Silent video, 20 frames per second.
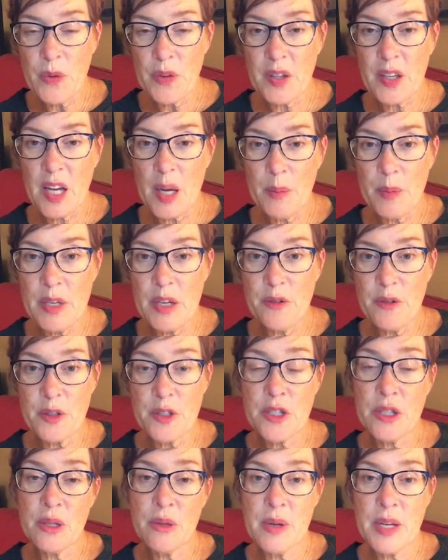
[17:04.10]
with the company for
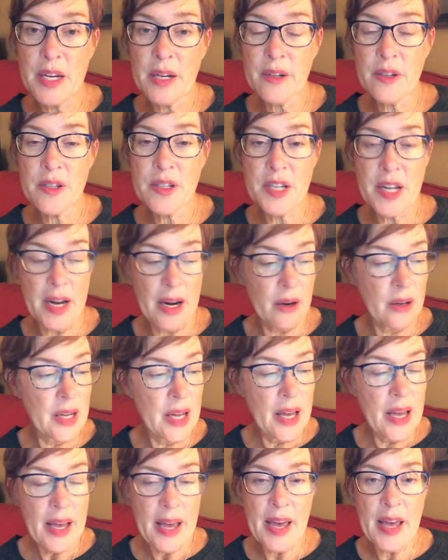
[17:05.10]
two years now,
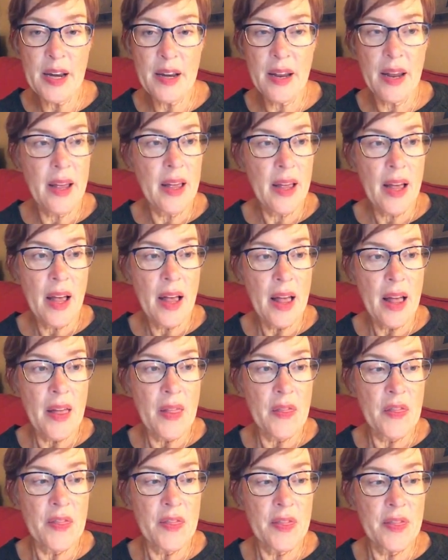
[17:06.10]
and
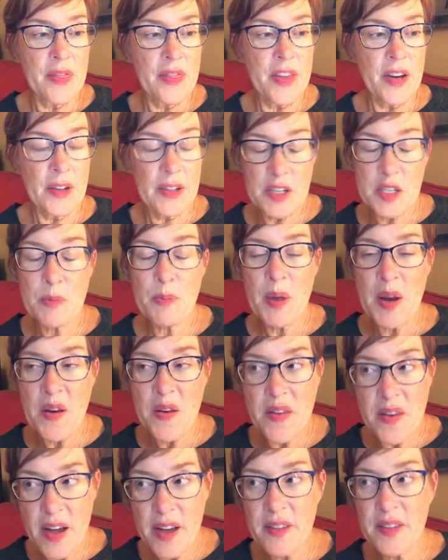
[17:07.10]
there has
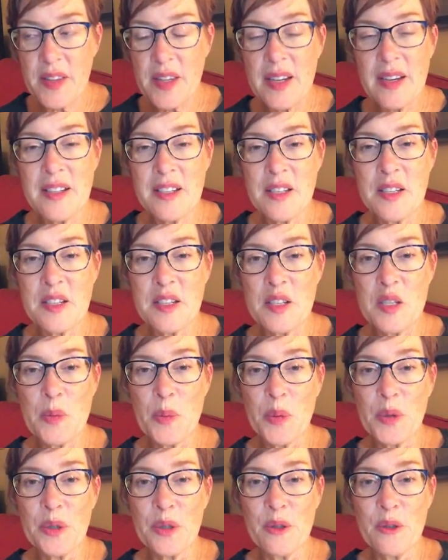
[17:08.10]
been nothing to
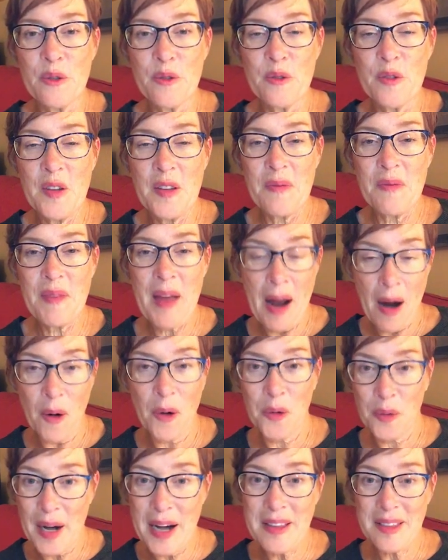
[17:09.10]
disprove how
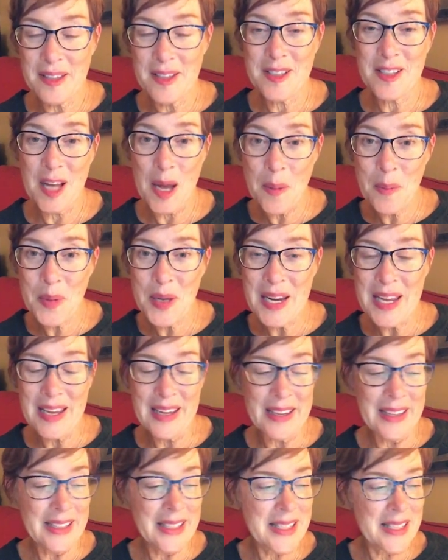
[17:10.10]
great this
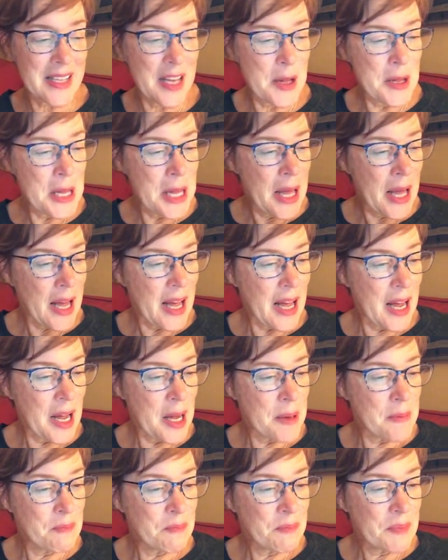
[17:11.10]
company is.
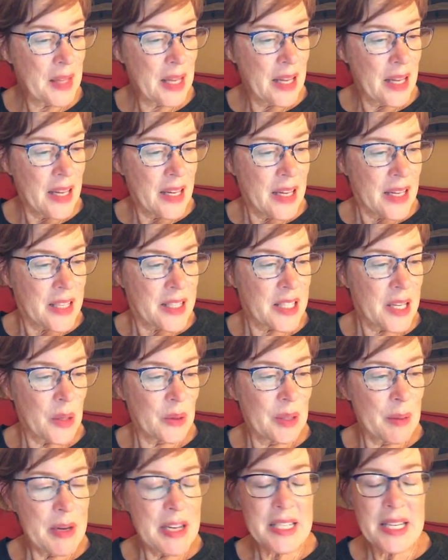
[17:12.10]
Um, so
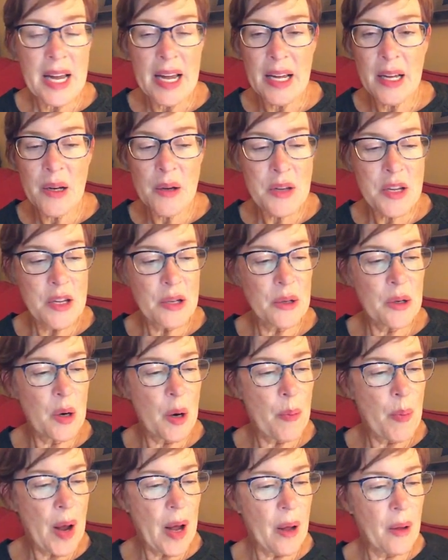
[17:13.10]
let me tell you
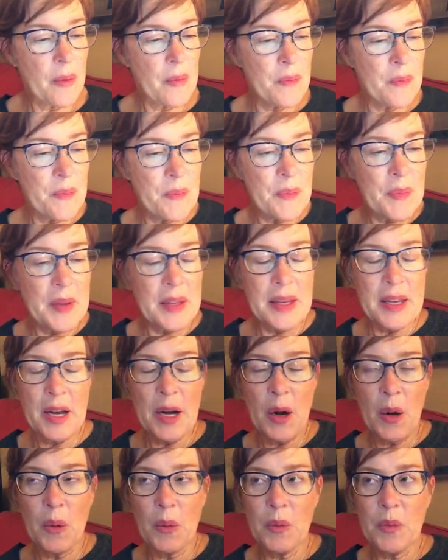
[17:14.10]
about, you
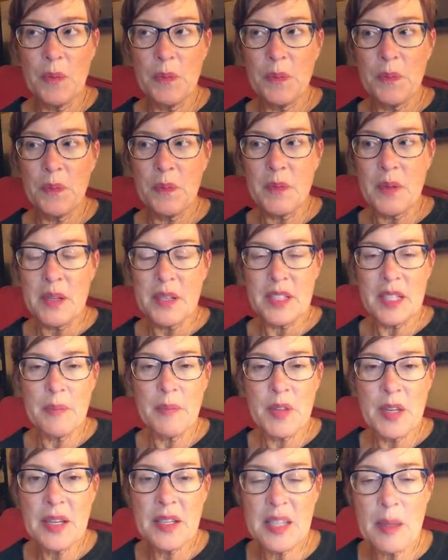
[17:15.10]
know, some
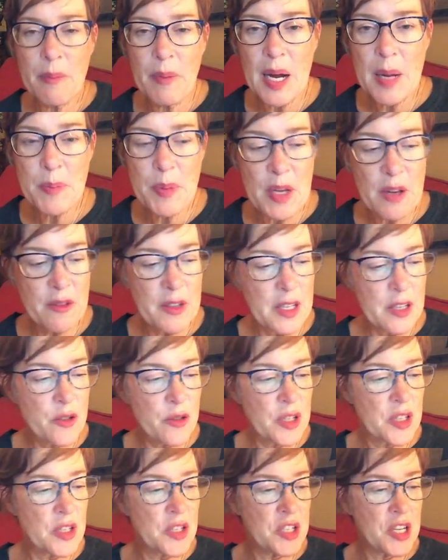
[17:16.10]
things that might be of
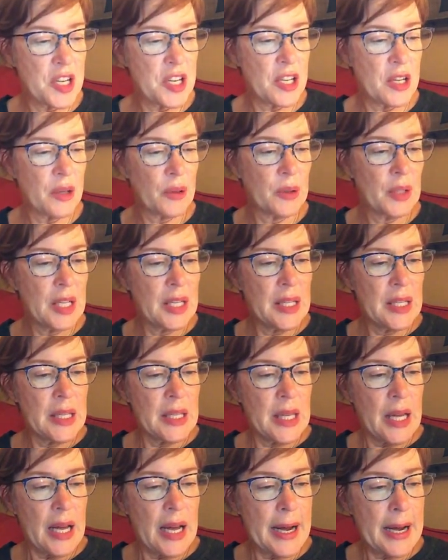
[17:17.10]
interest to you.
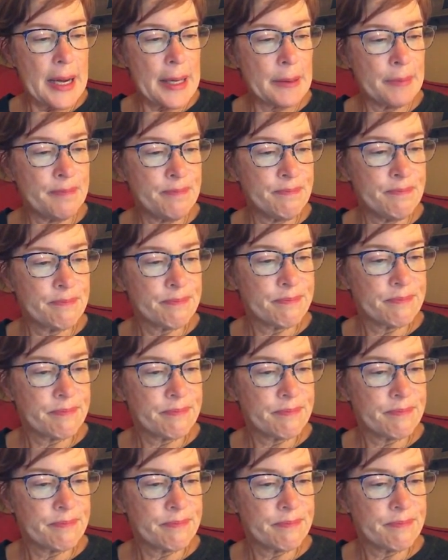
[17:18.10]
Um,